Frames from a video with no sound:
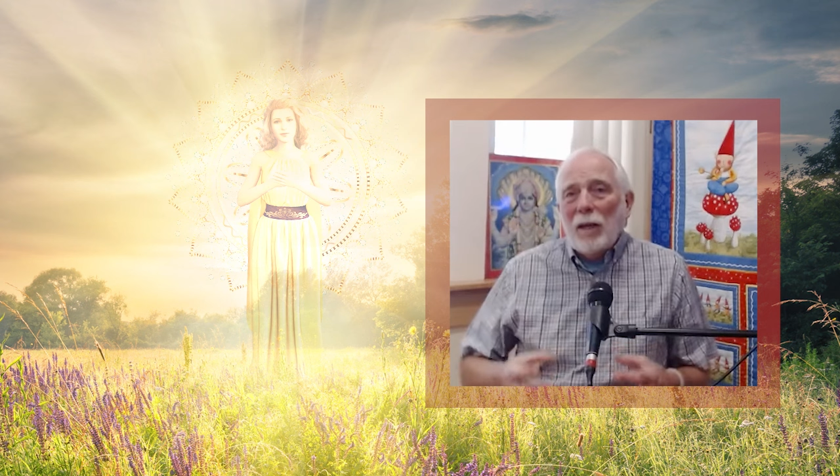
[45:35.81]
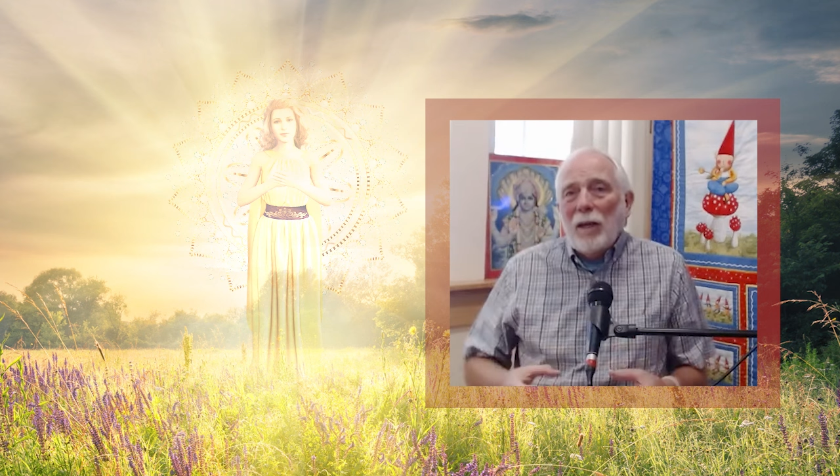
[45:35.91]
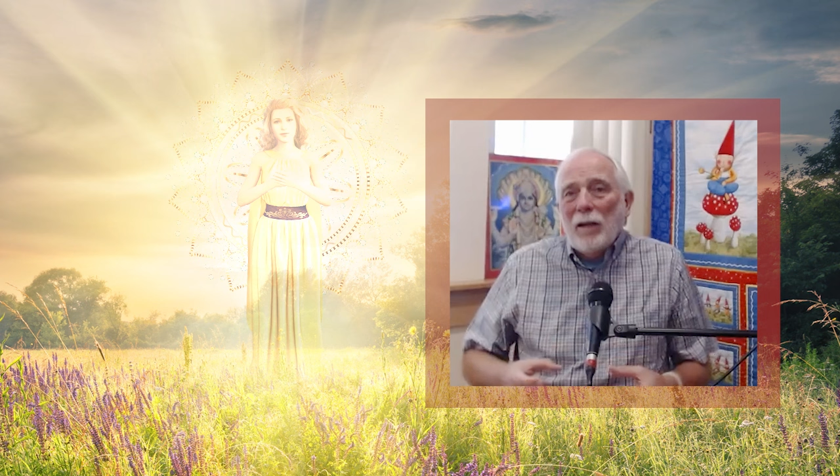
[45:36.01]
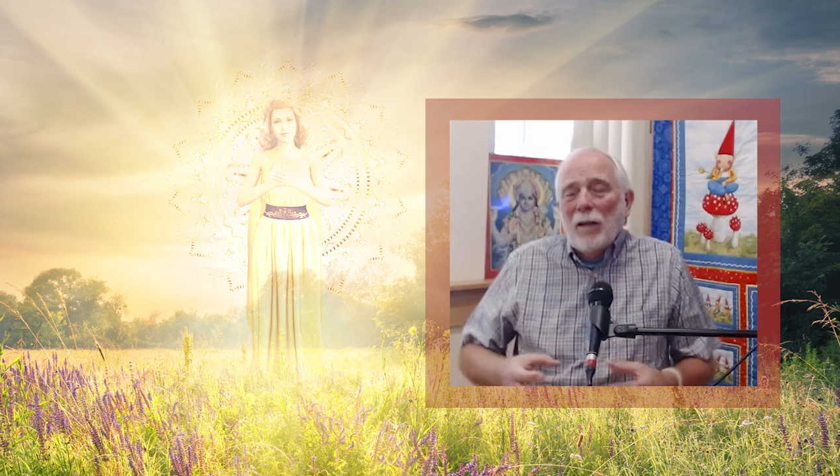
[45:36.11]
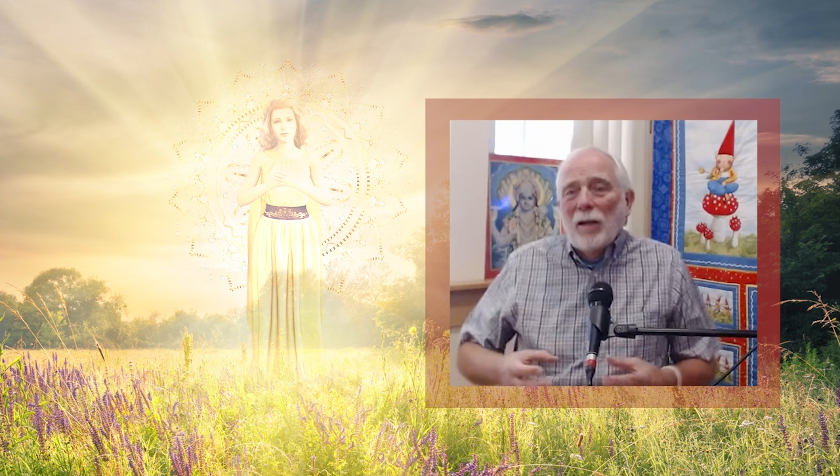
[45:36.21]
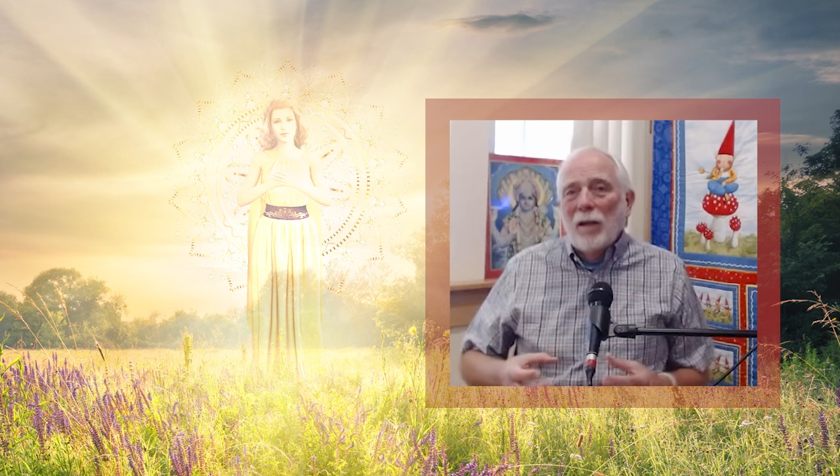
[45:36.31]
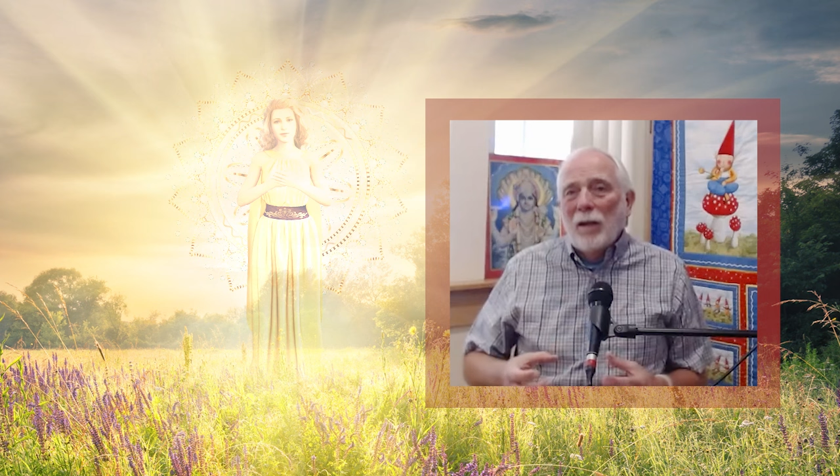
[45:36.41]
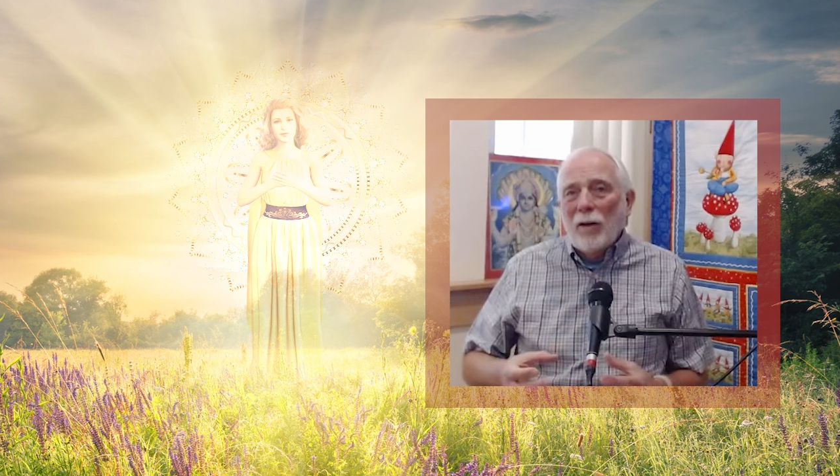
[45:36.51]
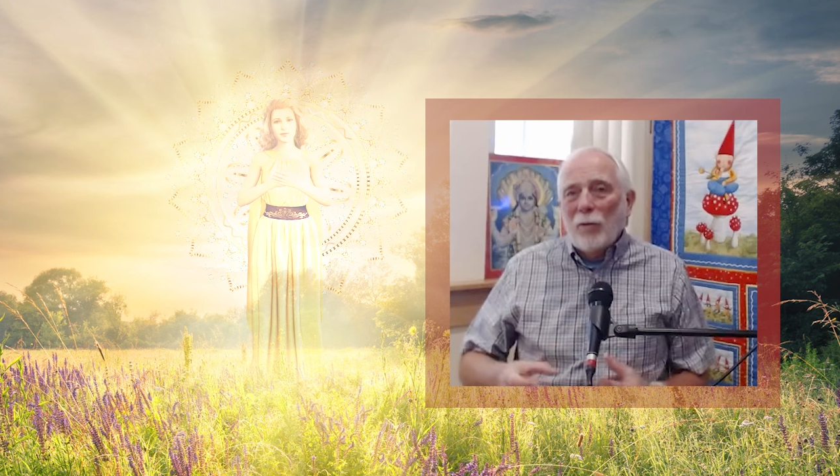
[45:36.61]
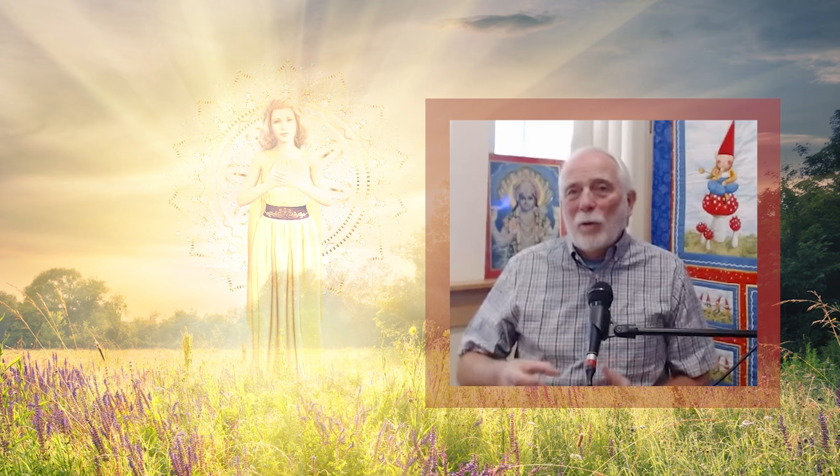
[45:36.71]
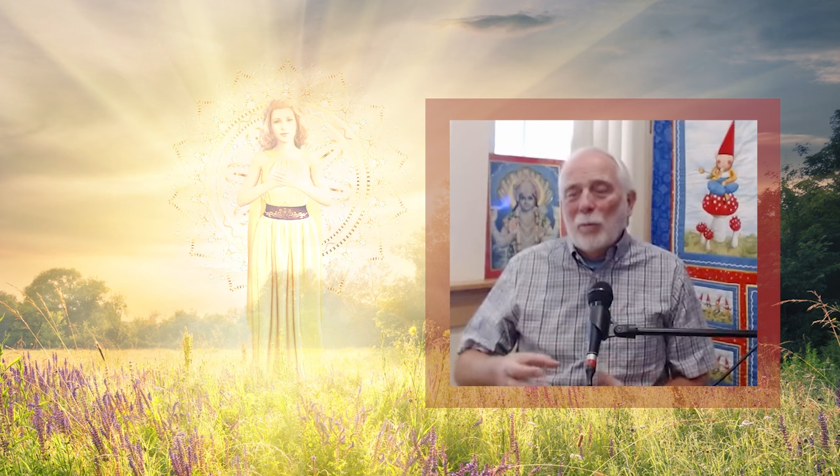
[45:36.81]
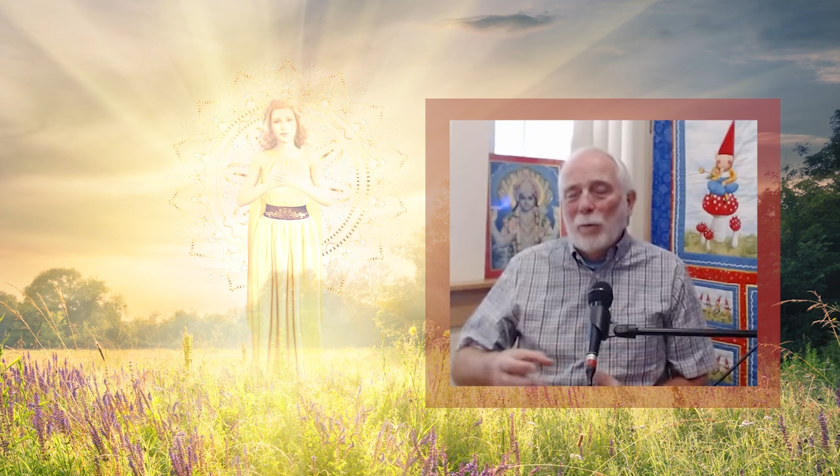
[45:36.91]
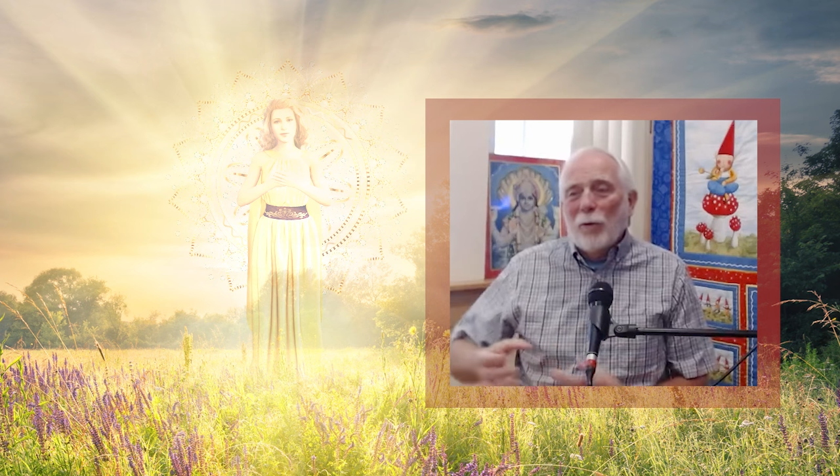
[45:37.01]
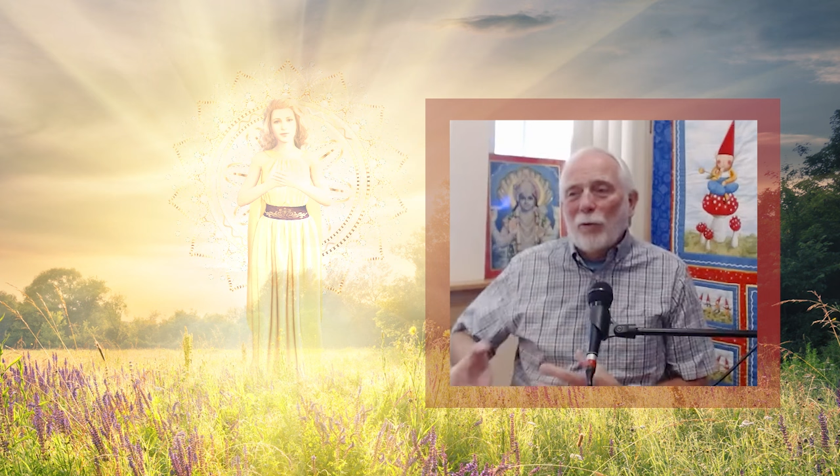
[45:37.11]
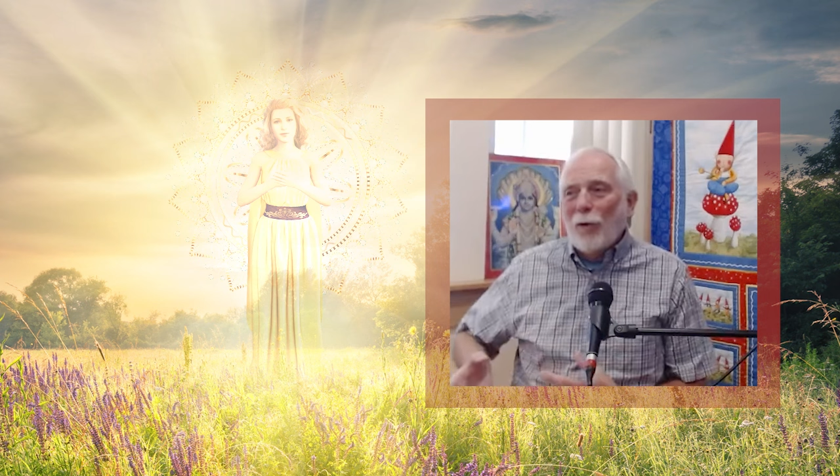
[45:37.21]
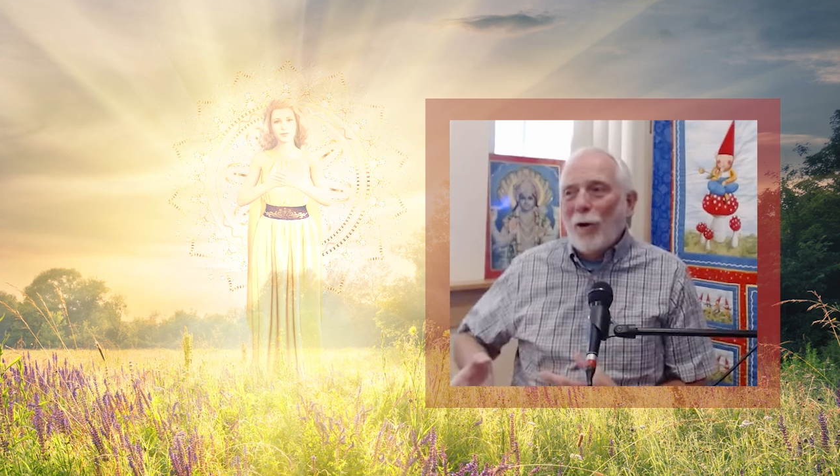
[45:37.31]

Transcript: heat is what burns